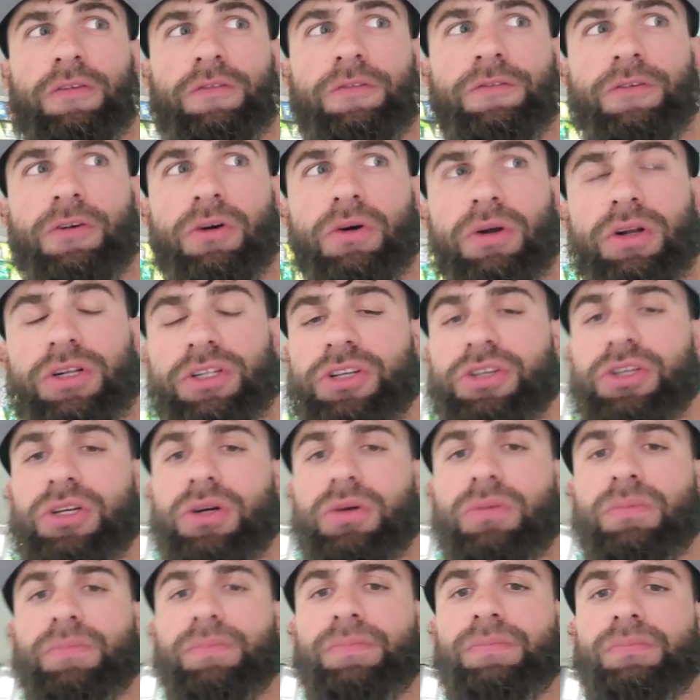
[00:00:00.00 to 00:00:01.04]
4-2.
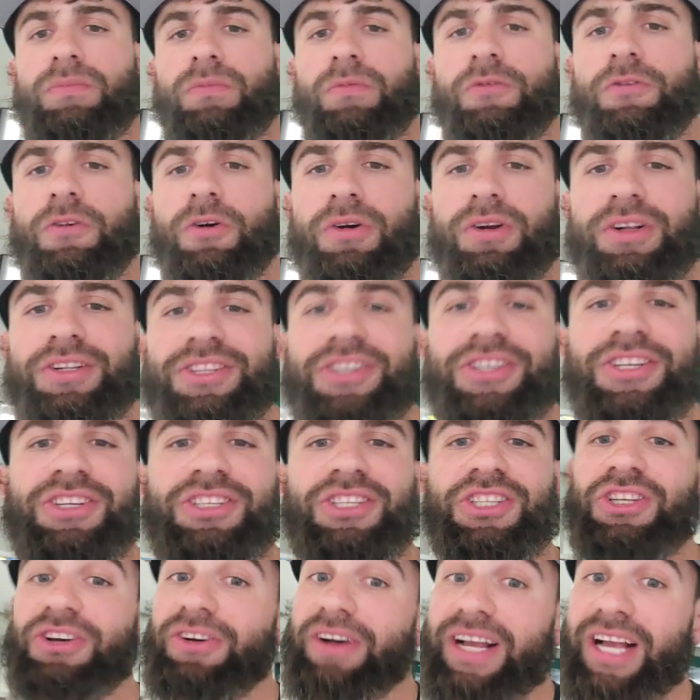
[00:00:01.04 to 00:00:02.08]
4-2.
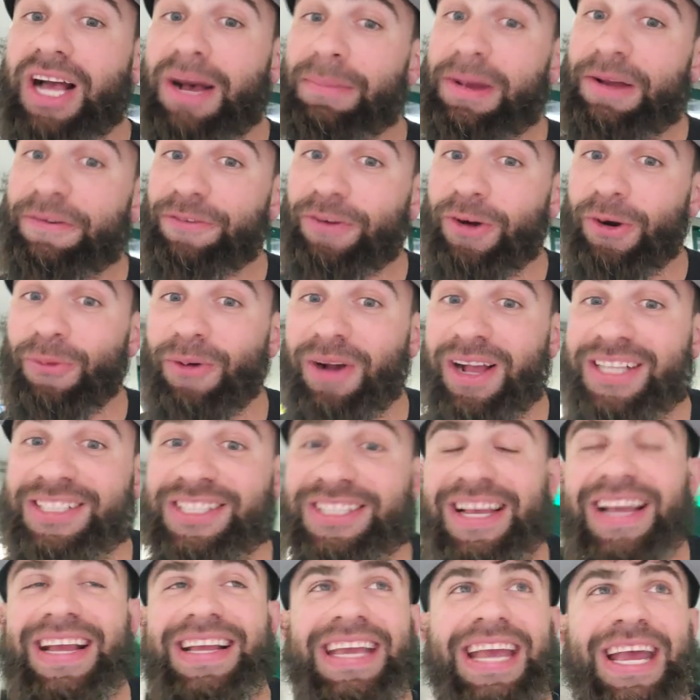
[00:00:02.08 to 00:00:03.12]
So I got my 4 wins
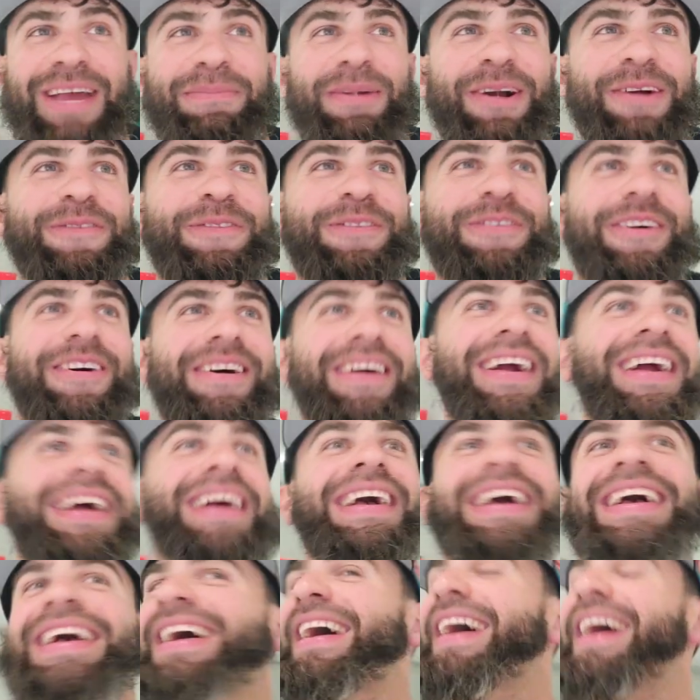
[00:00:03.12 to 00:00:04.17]
I came here for.
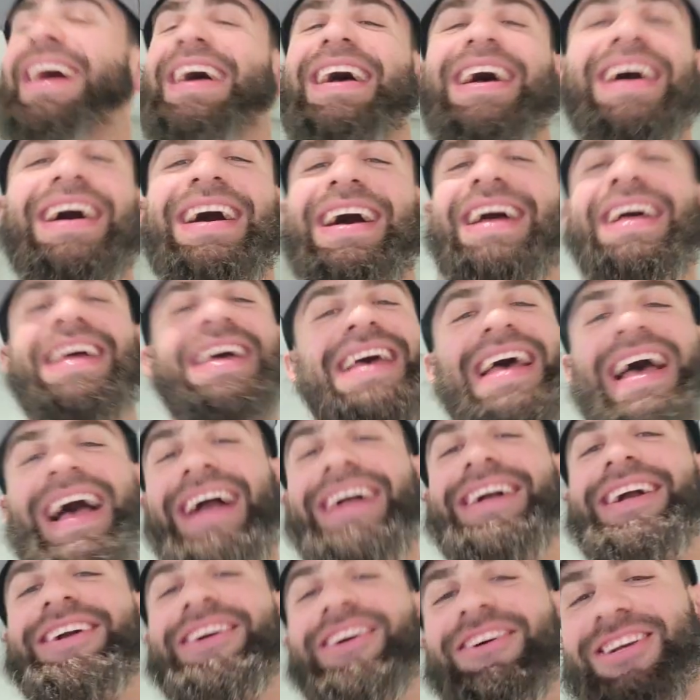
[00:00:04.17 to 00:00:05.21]
I
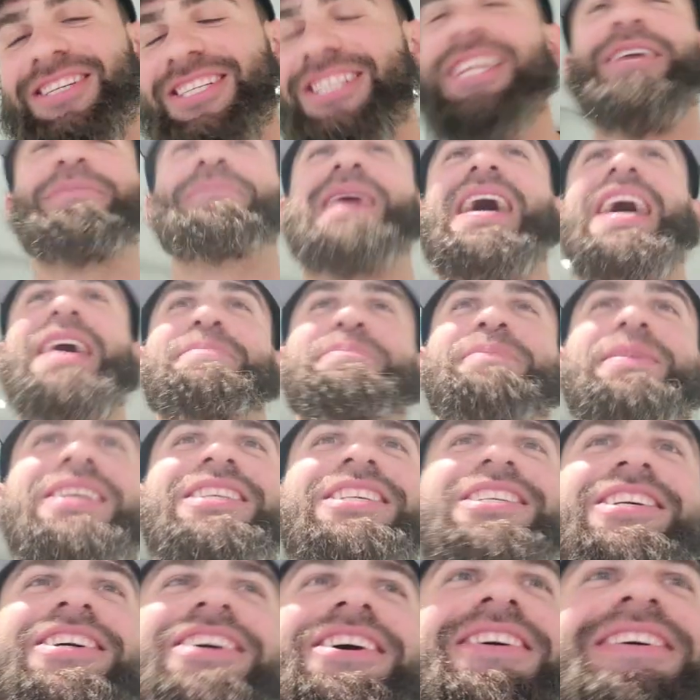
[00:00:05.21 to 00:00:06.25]
could go to sleep happy.
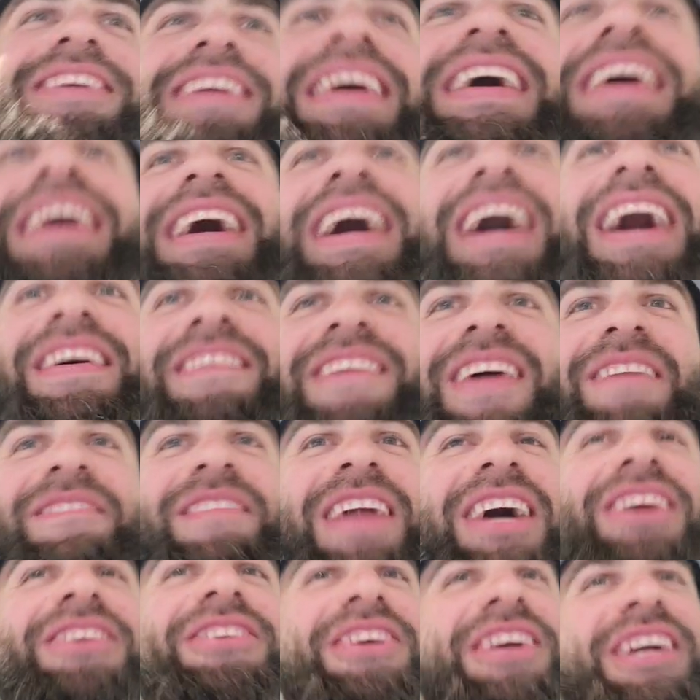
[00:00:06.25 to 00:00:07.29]
So I'm
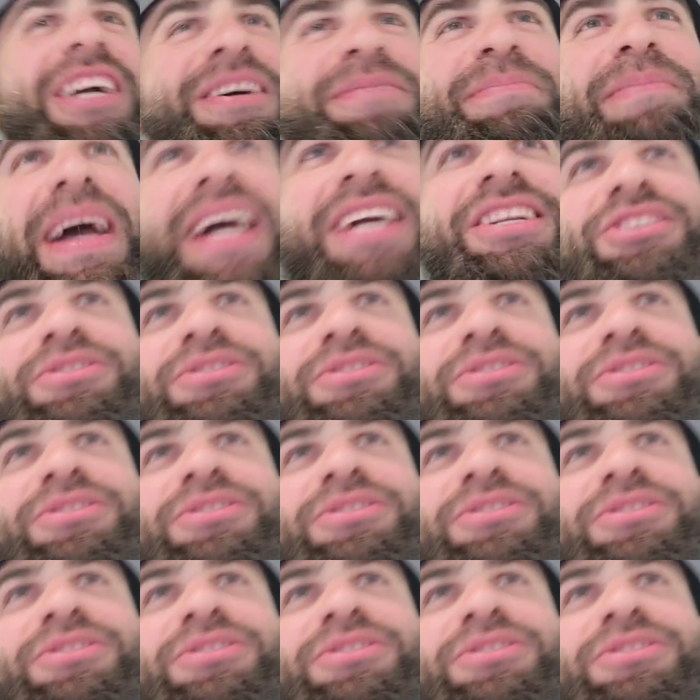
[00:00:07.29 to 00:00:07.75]
not going to come back